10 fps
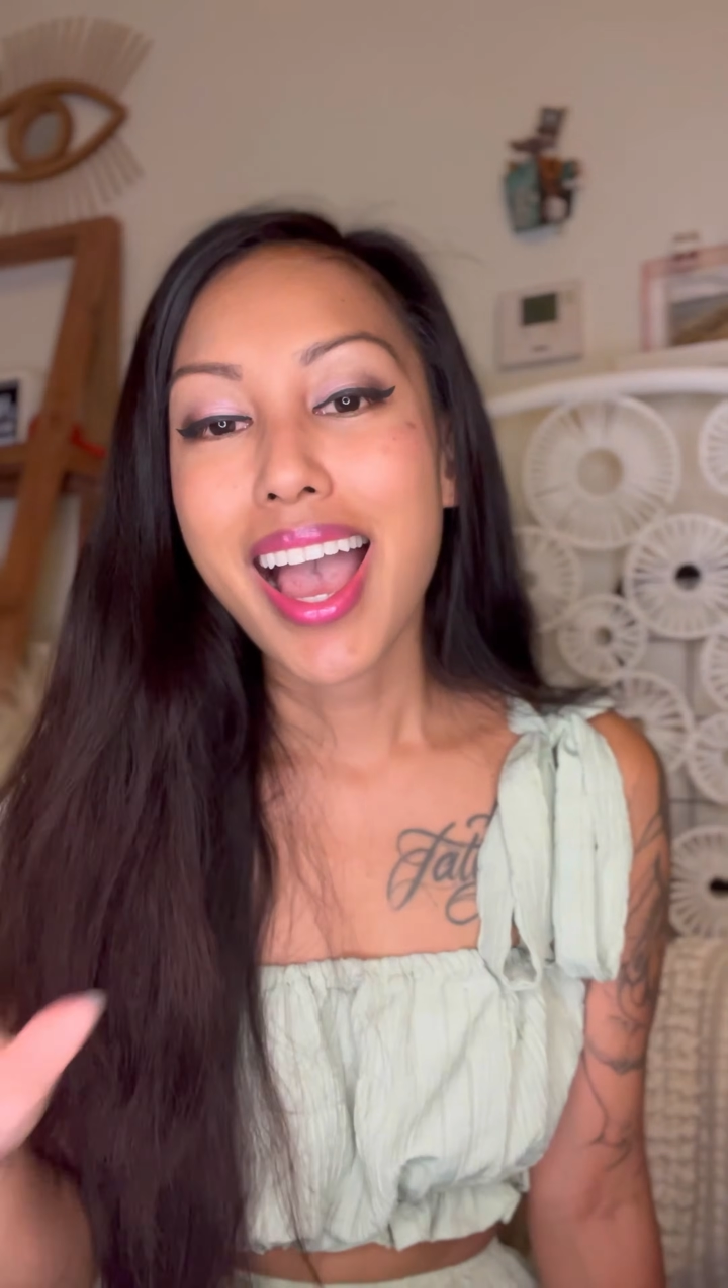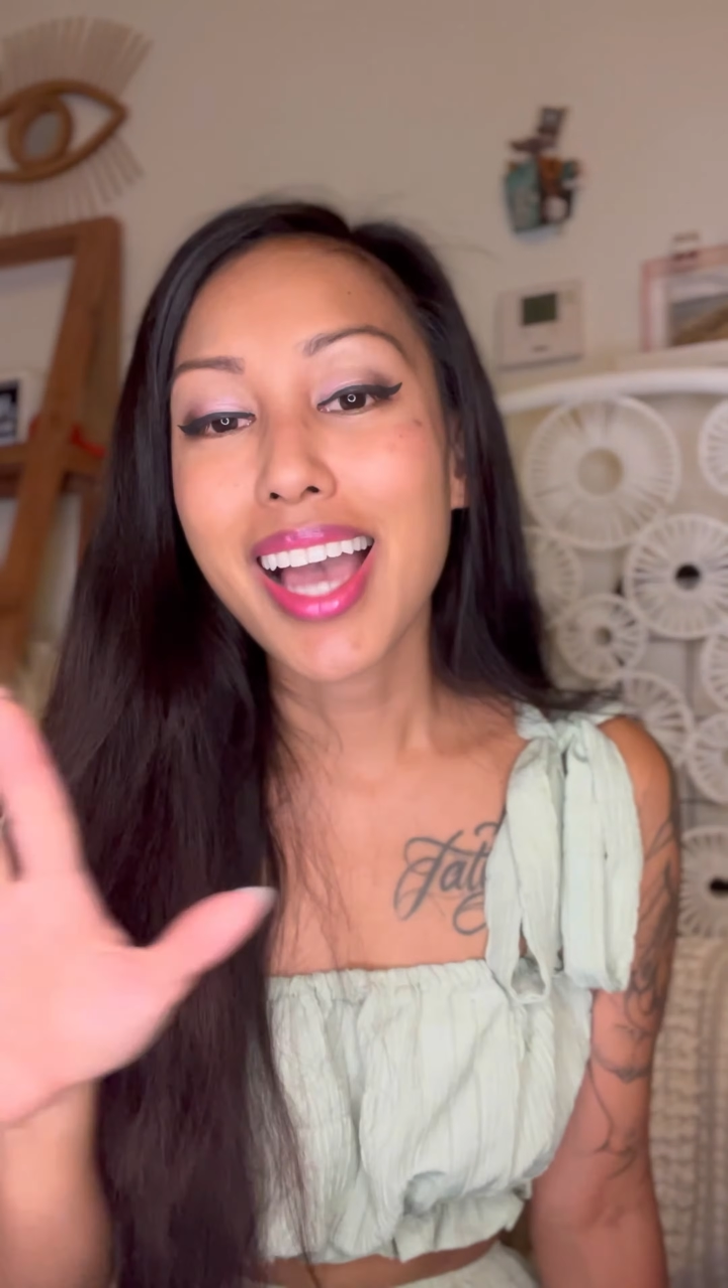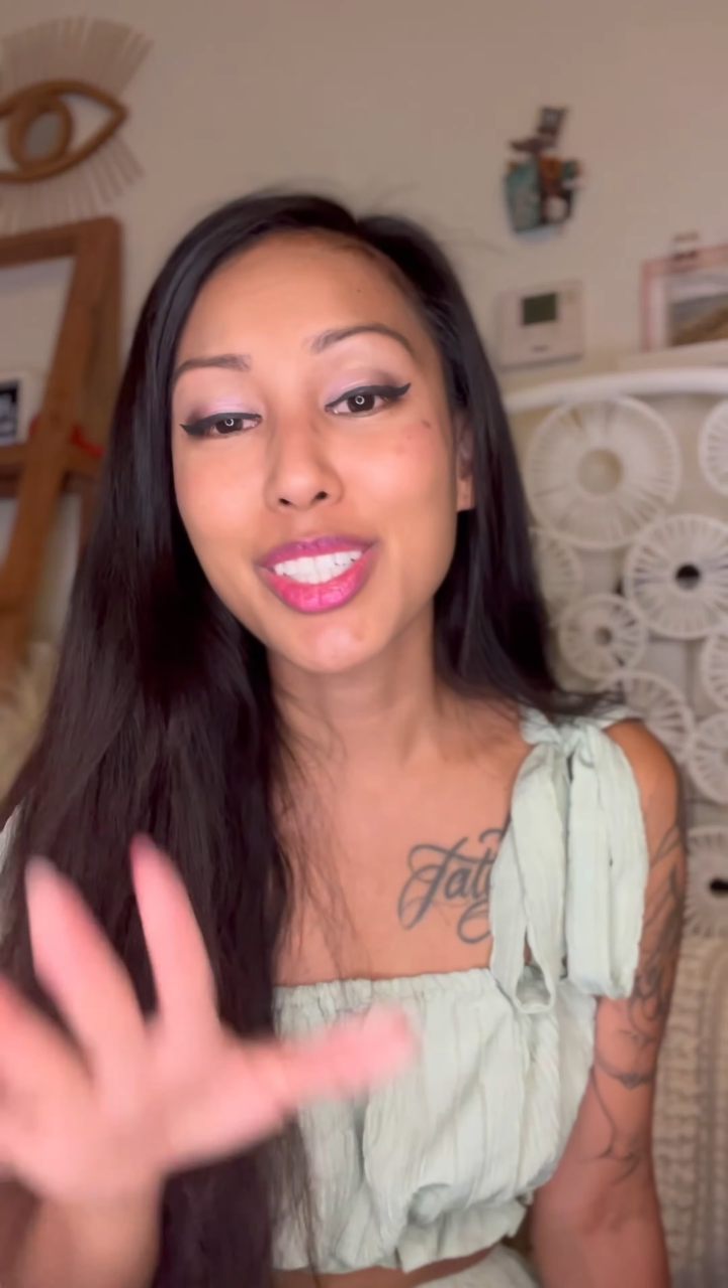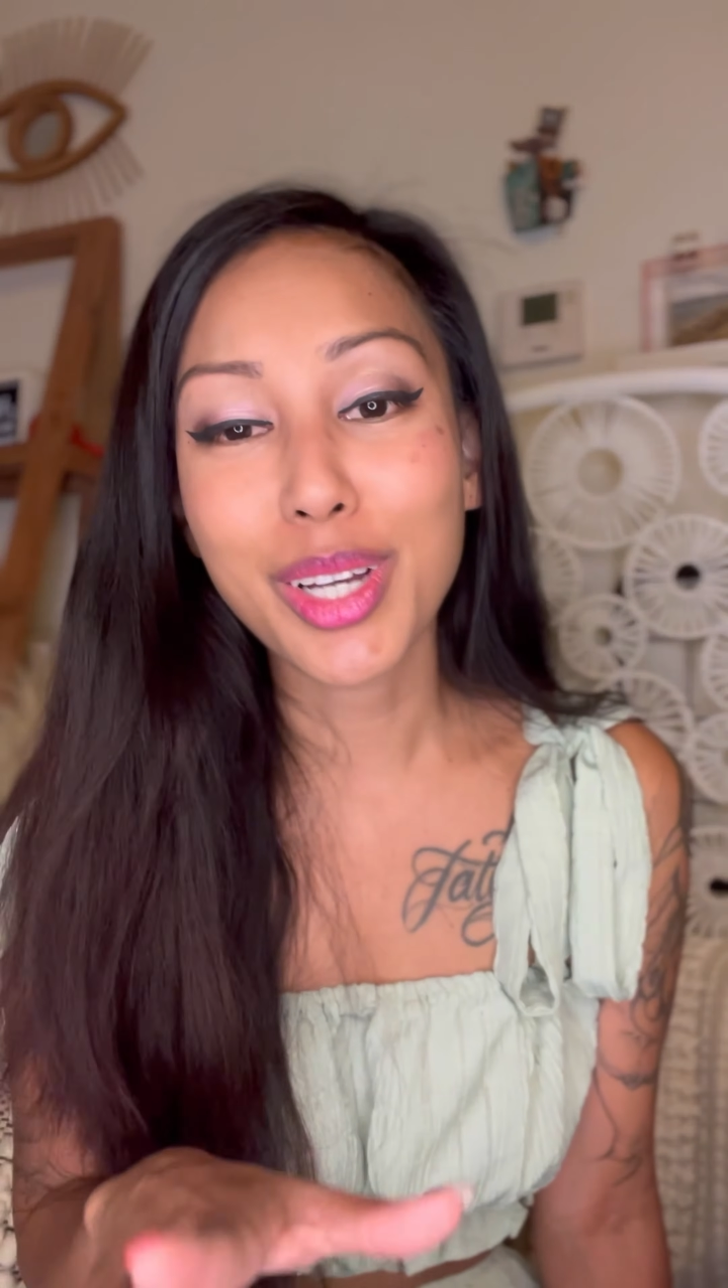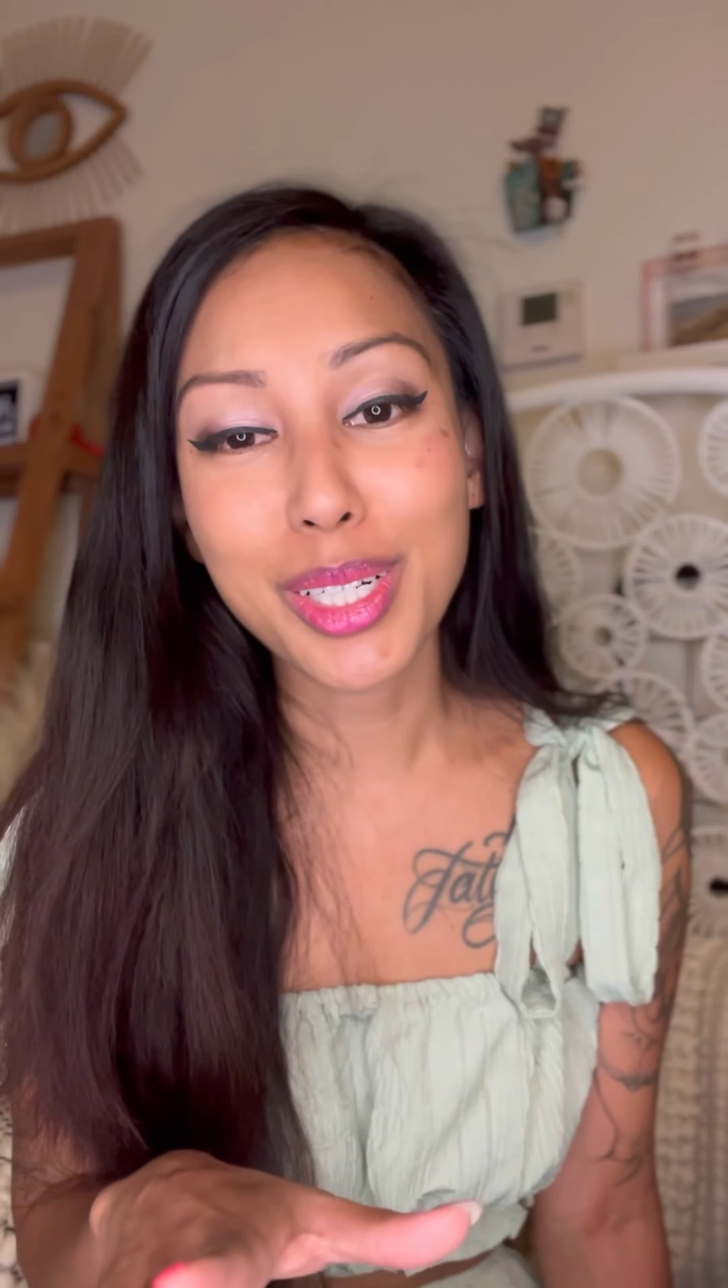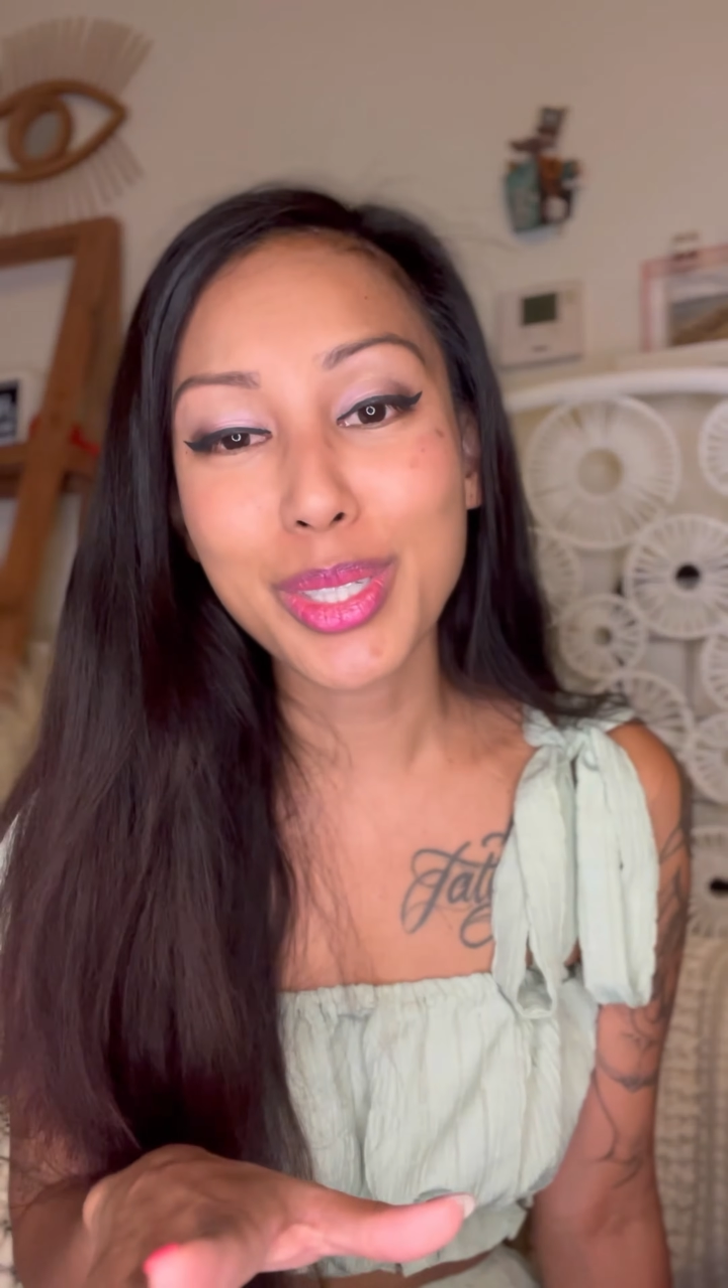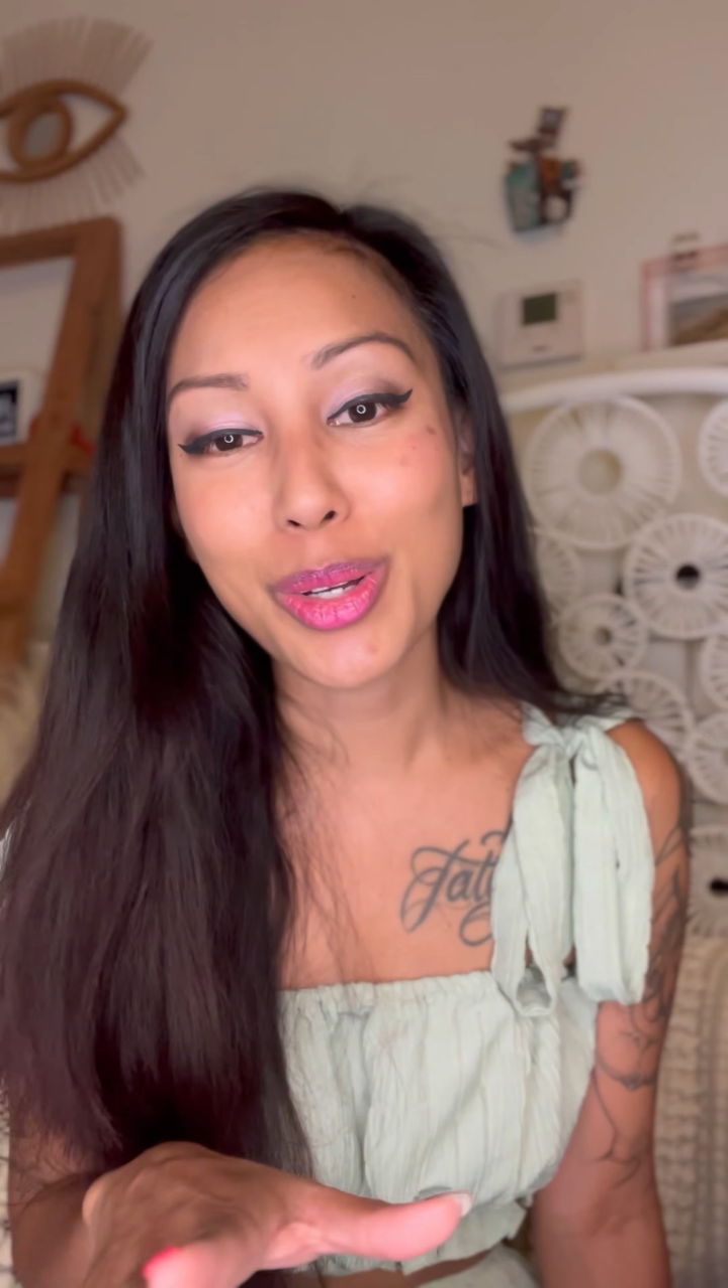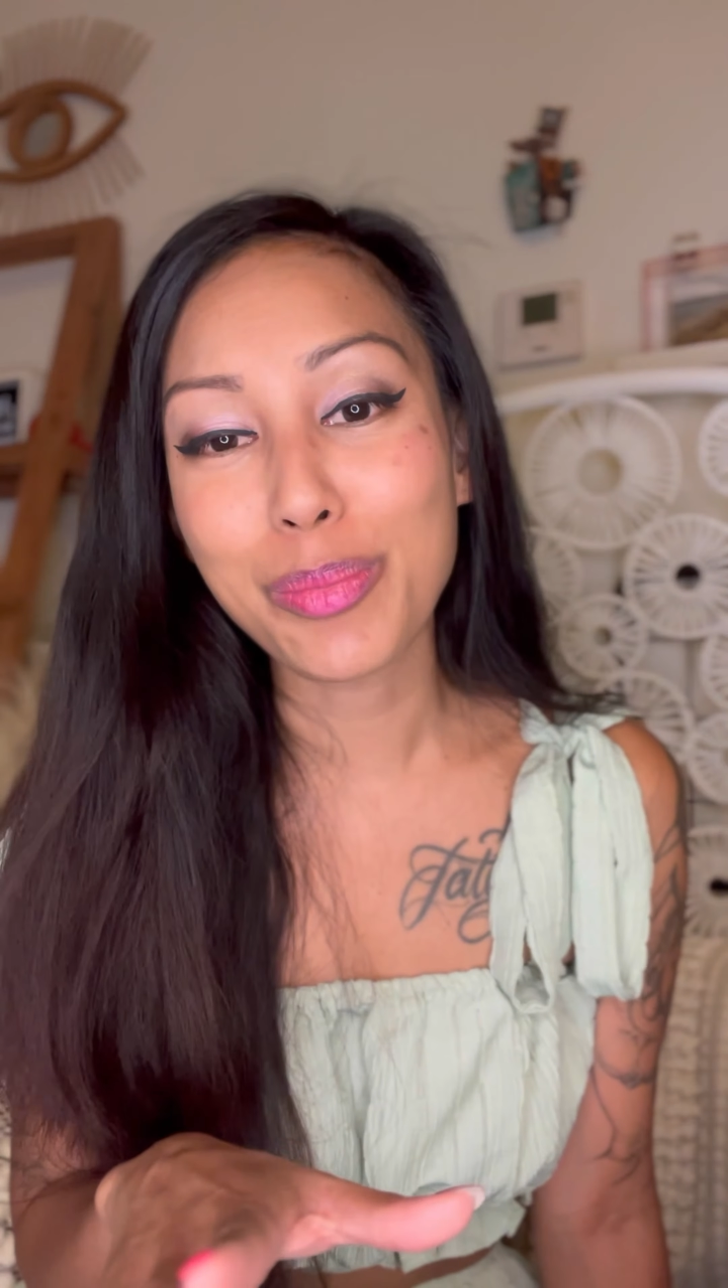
And John is dope,